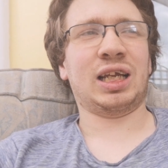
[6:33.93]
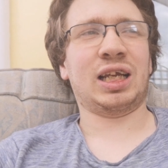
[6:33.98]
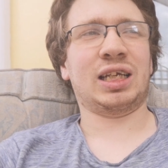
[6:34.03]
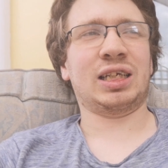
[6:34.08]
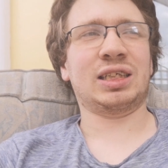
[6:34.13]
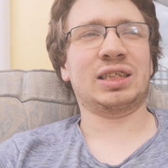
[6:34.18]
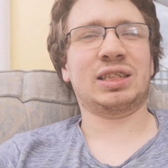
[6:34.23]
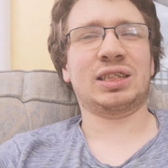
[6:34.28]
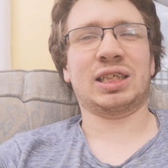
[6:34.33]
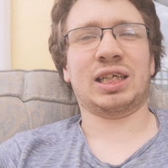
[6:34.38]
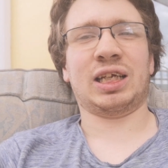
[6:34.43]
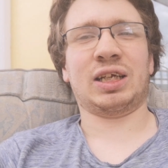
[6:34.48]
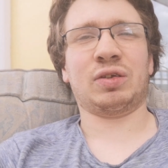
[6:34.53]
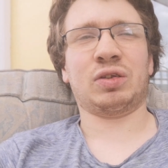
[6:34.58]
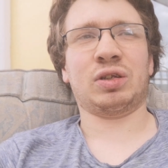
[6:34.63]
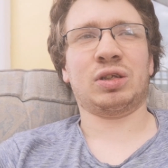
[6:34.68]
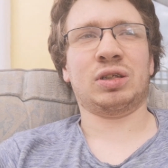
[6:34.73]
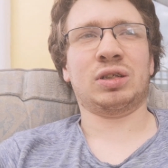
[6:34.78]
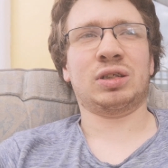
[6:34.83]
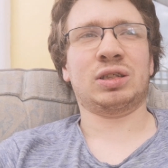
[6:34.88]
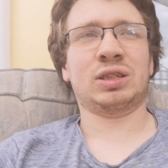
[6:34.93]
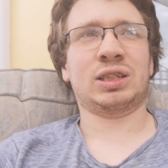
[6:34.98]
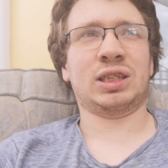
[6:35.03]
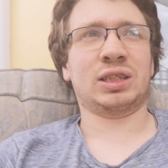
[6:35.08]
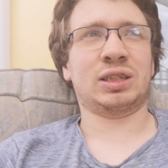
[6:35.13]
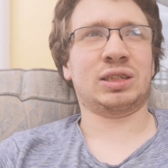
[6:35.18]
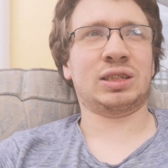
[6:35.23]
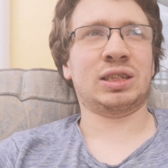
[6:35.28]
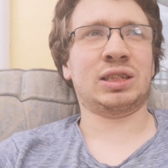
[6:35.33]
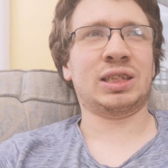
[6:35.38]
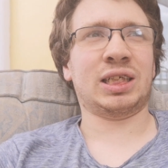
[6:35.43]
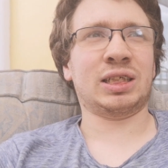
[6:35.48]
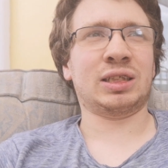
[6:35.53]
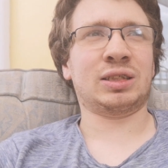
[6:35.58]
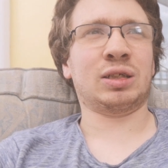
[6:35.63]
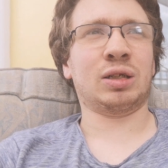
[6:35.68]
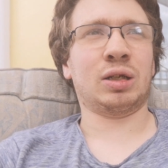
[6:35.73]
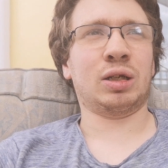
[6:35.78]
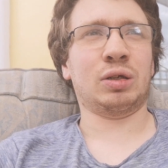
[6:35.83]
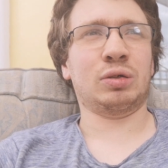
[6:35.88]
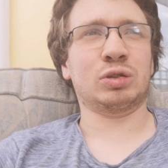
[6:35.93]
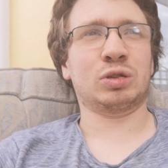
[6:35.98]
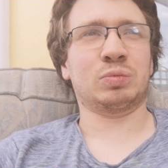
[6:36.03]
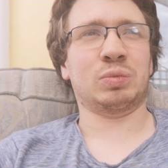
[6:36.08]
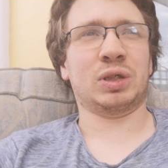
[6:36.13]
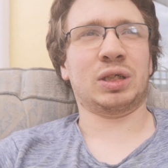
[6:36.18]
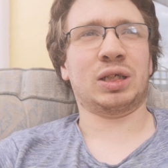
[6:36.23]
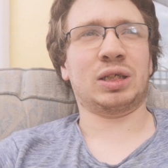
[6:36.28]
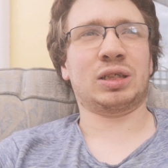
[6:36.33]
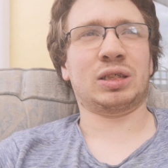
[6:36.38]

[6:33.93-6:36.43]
in sixth started to lose me.